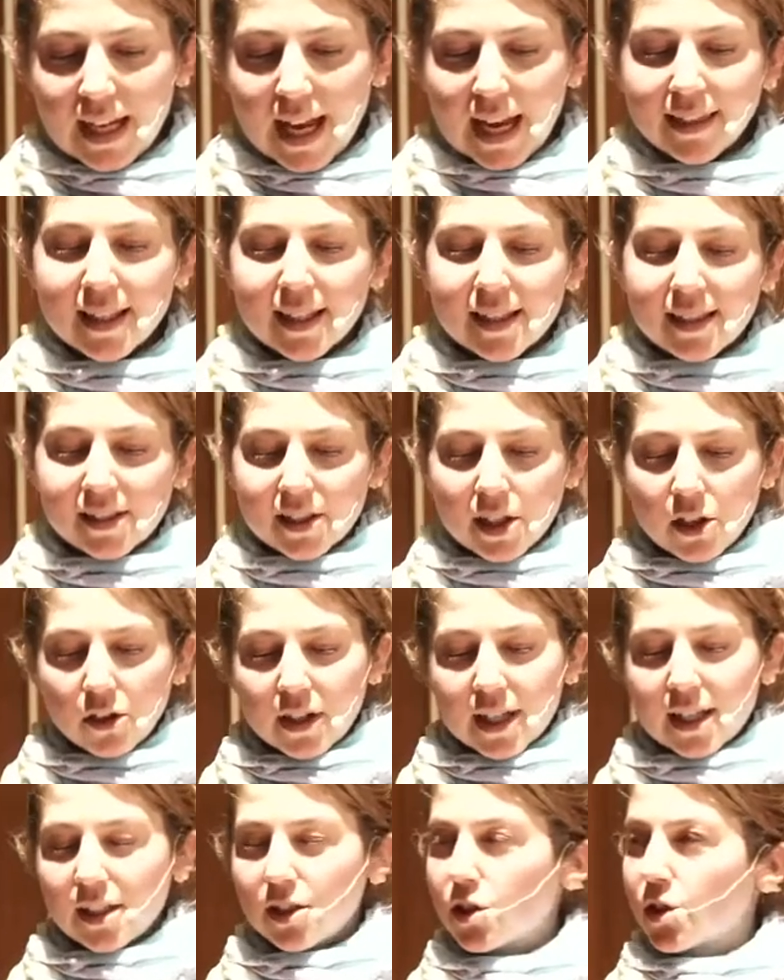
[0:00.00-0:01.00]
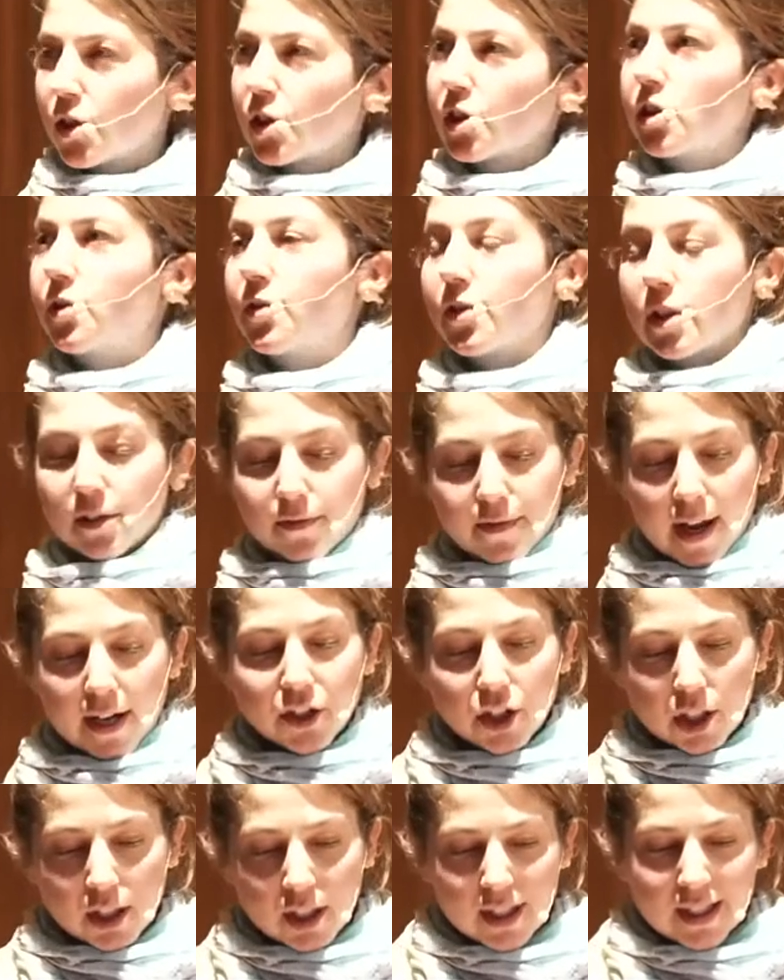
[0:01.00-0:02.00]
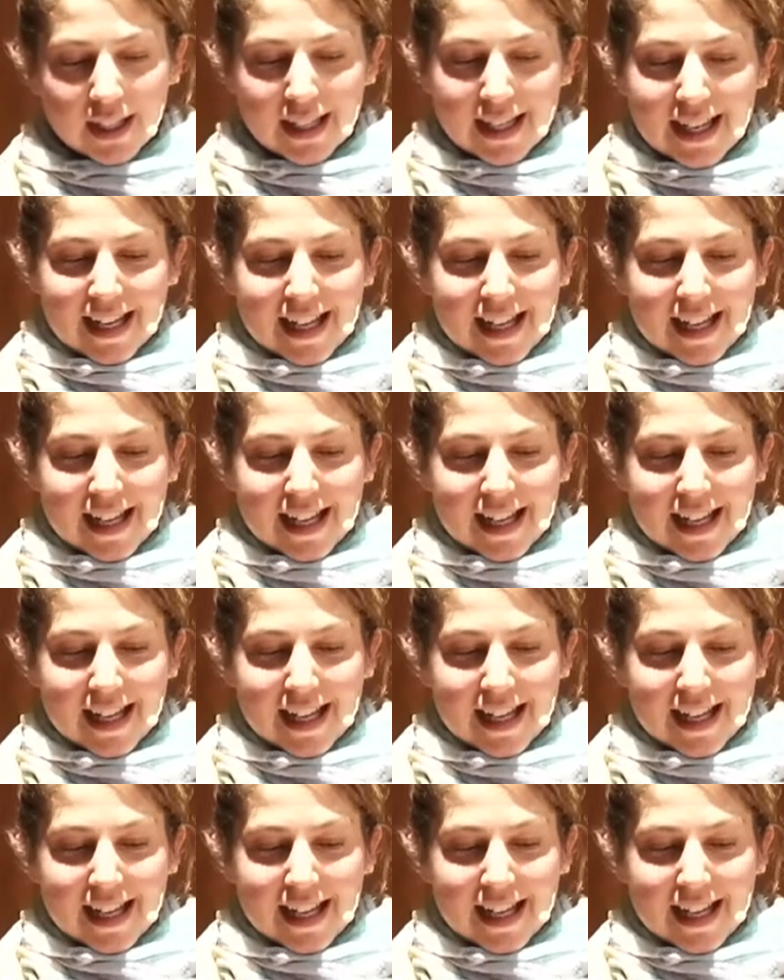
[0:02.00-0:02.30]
And this serious thirst for adventure